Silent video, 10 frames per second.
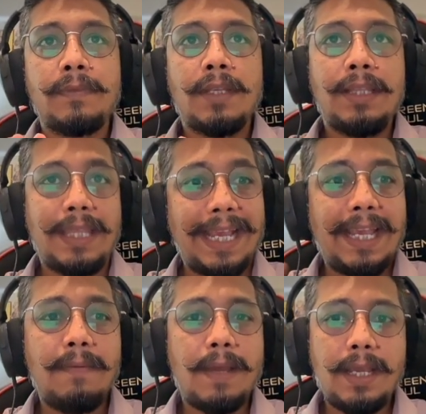they
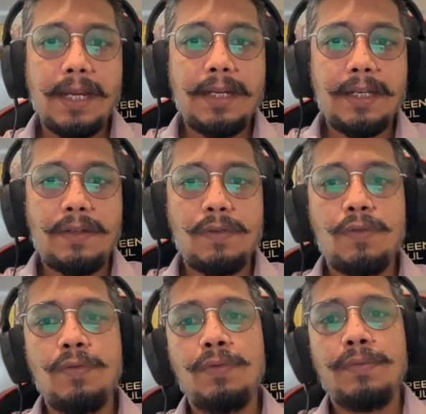can migrate it
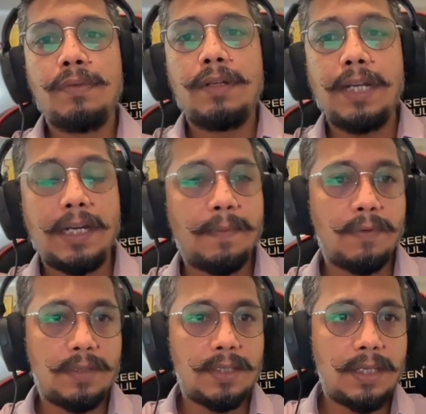to a data
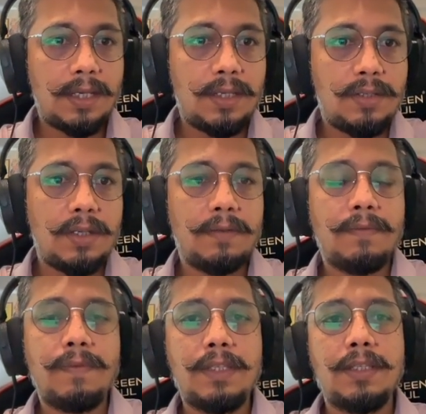processing engine,
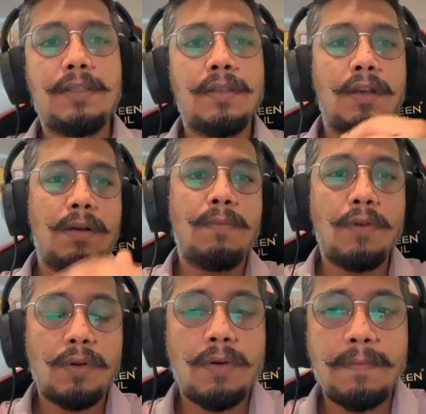which is
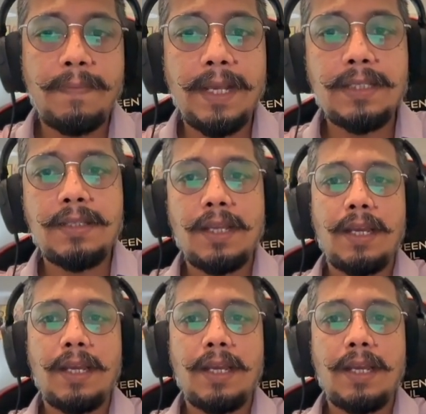more complex